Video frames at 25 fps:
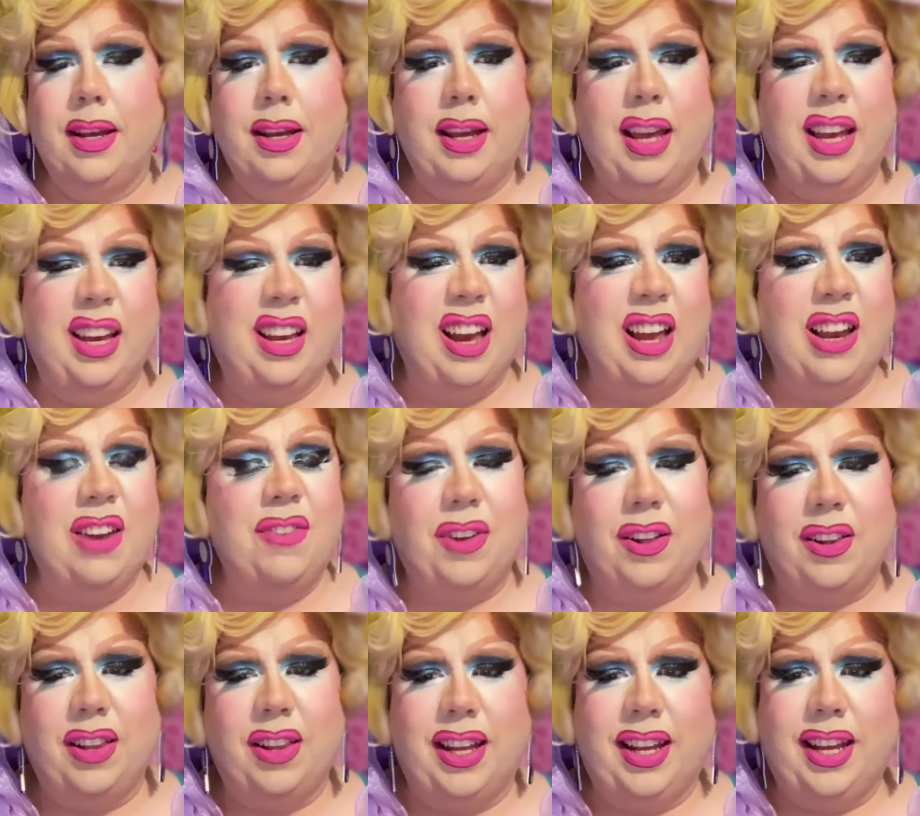It kind of
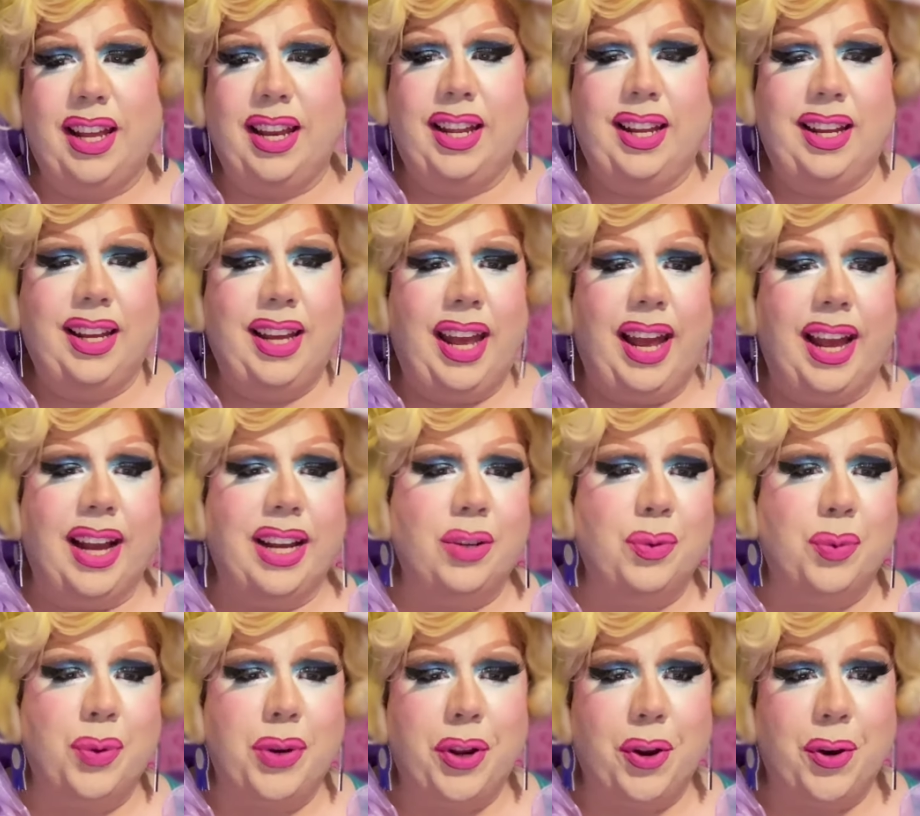felt like getting
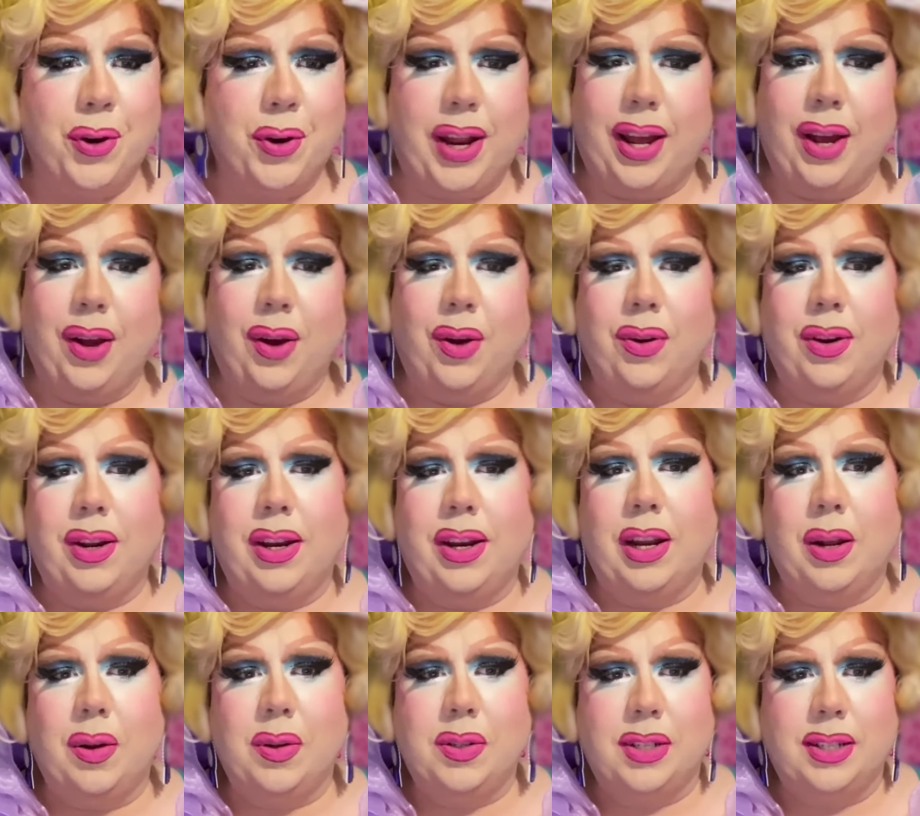kicked when you're down,
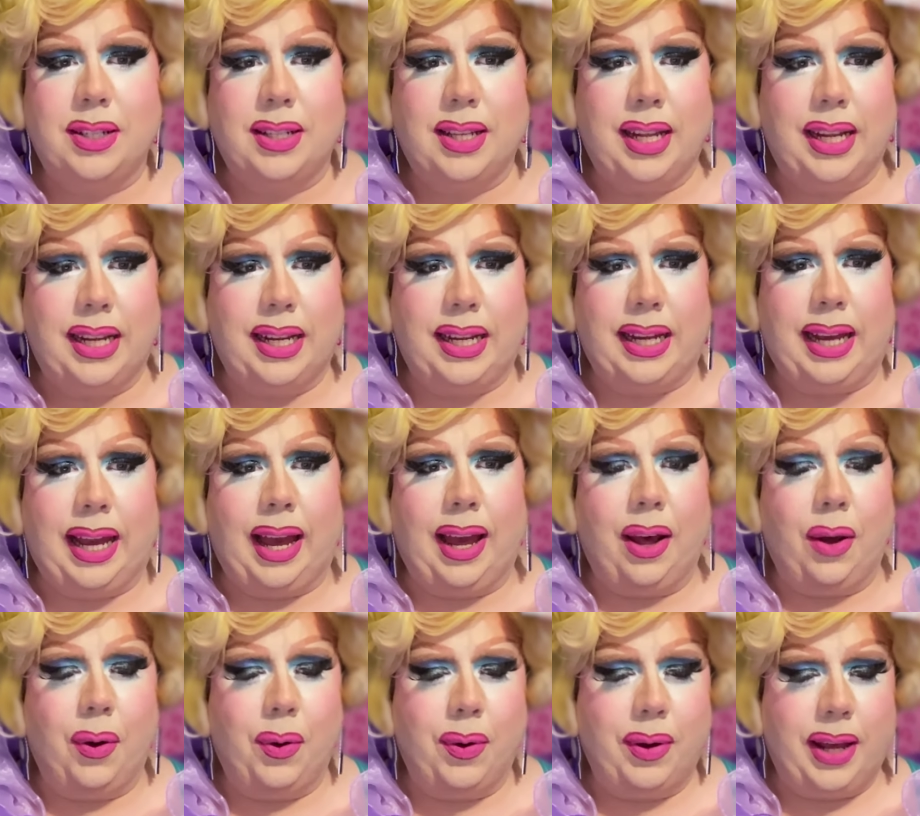and I was just like,
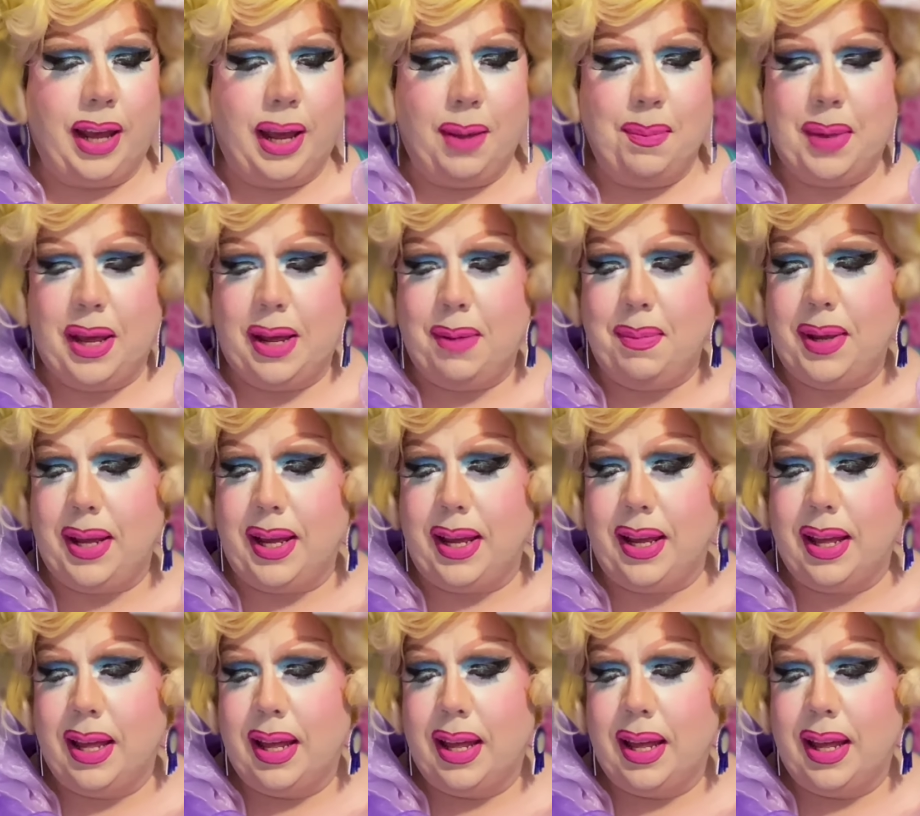yeah, okay, maybe.